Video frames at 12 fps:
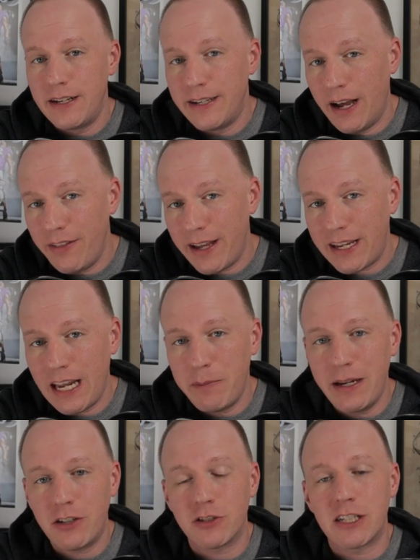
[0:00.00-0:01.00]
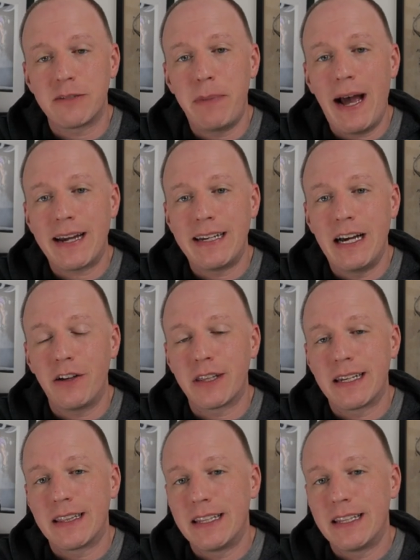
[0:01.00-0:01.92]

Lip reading: Now that Cam Akers is back and healthy,